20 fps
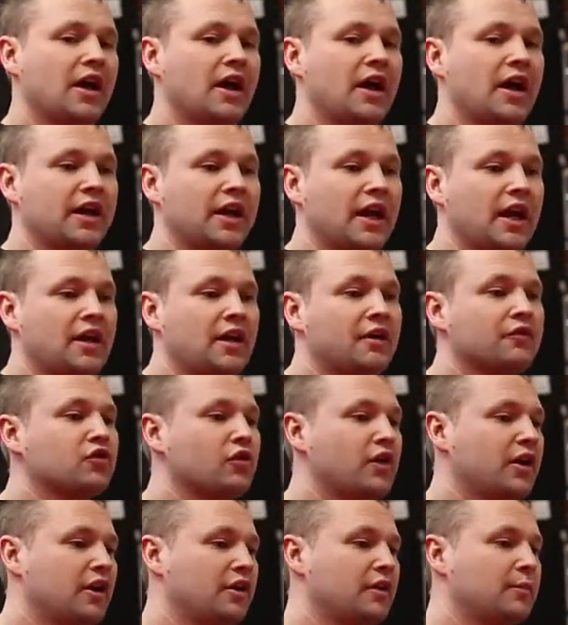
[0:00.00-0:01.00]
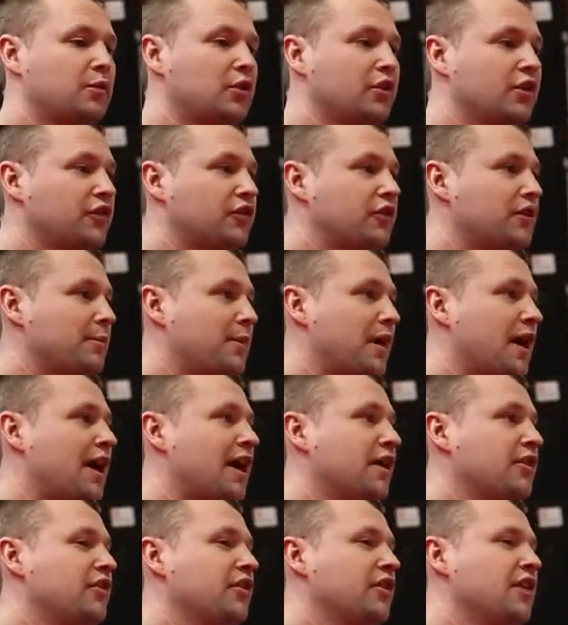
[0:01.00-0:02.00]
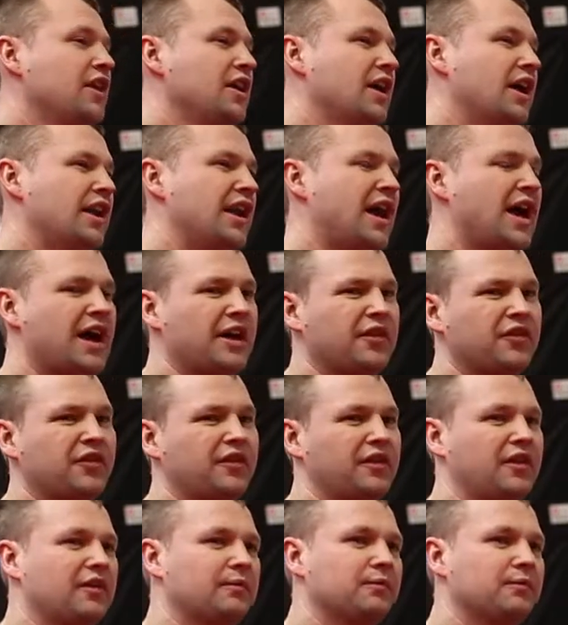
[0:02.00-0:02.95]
Uh, again, I've tried other products in the past and had